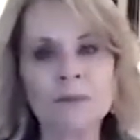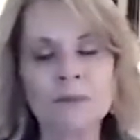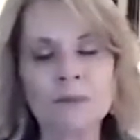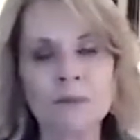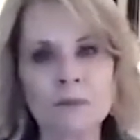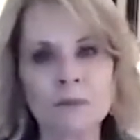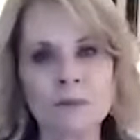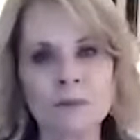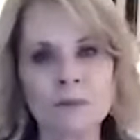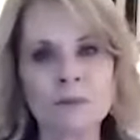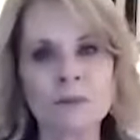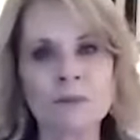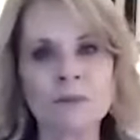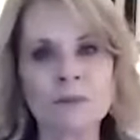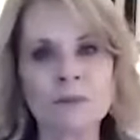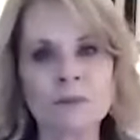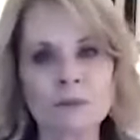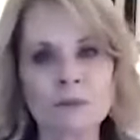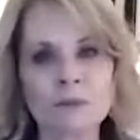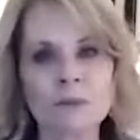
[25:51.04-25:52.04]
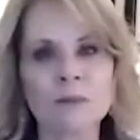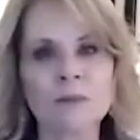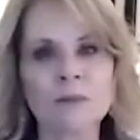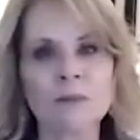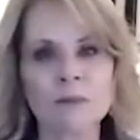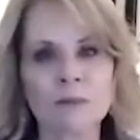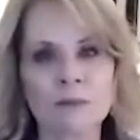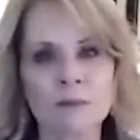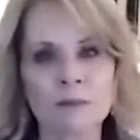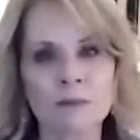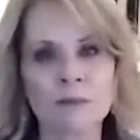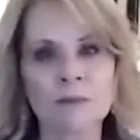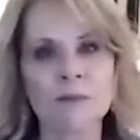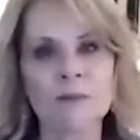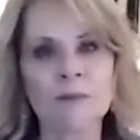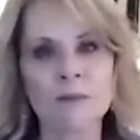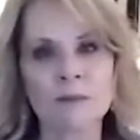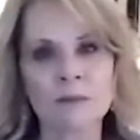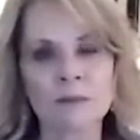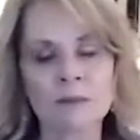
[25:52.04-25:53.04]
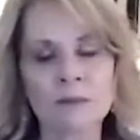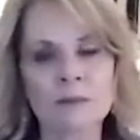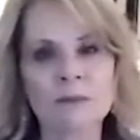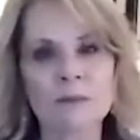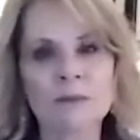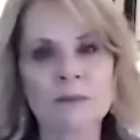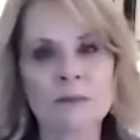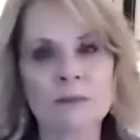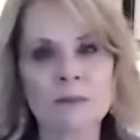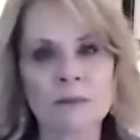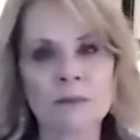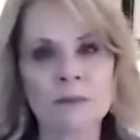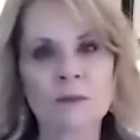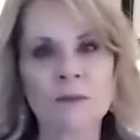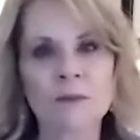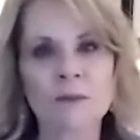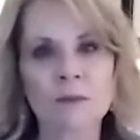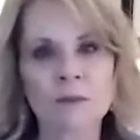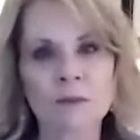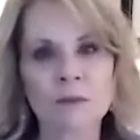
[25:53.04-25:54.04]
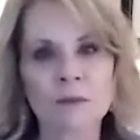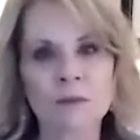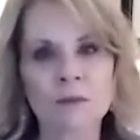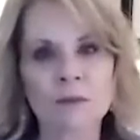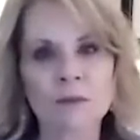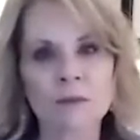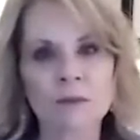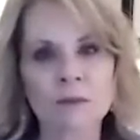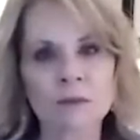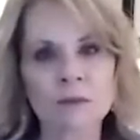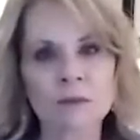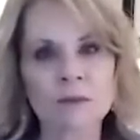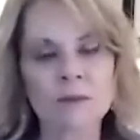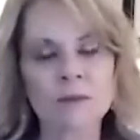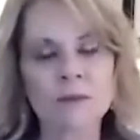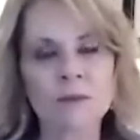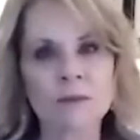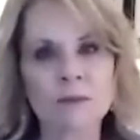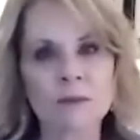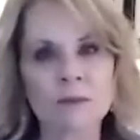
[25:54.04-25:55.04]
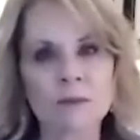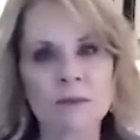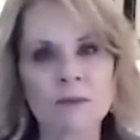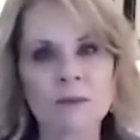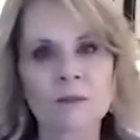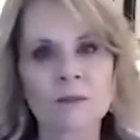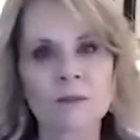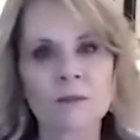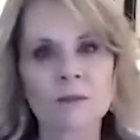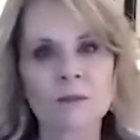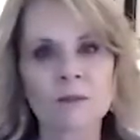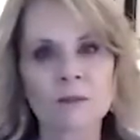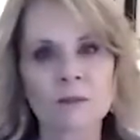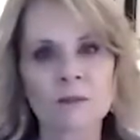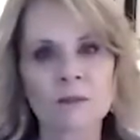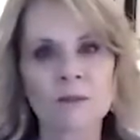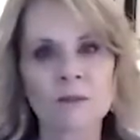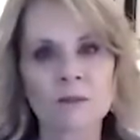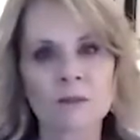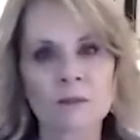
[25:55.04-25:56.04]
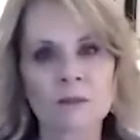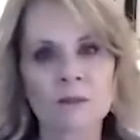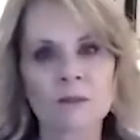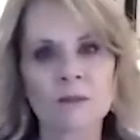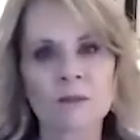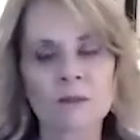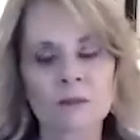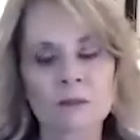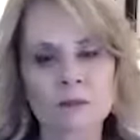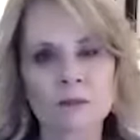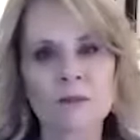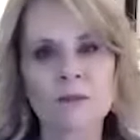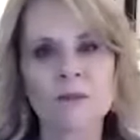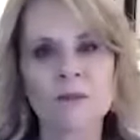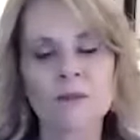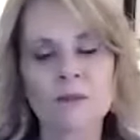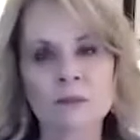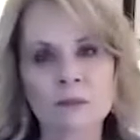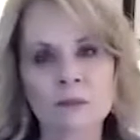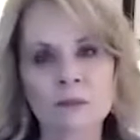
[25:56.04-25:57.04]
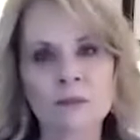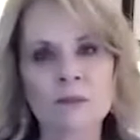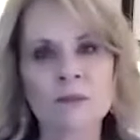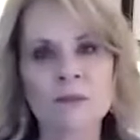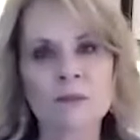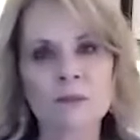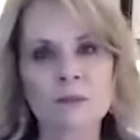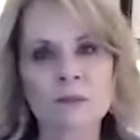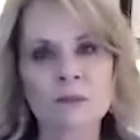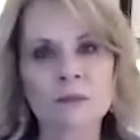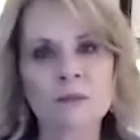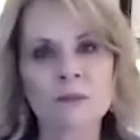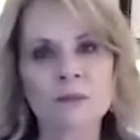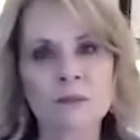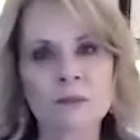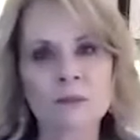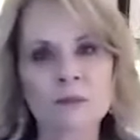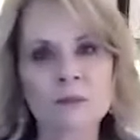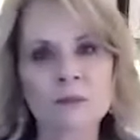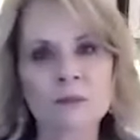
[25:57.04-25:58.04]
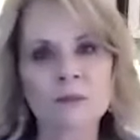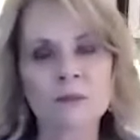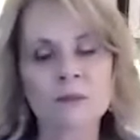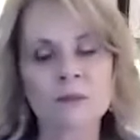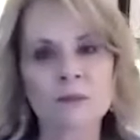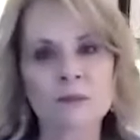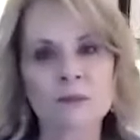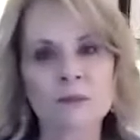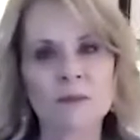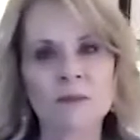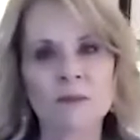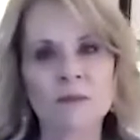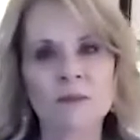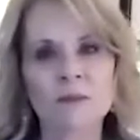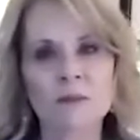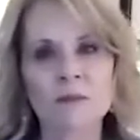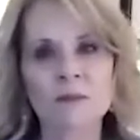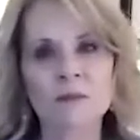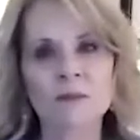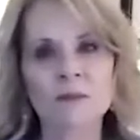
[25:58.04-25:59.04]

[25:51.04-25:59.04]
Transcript: (silent)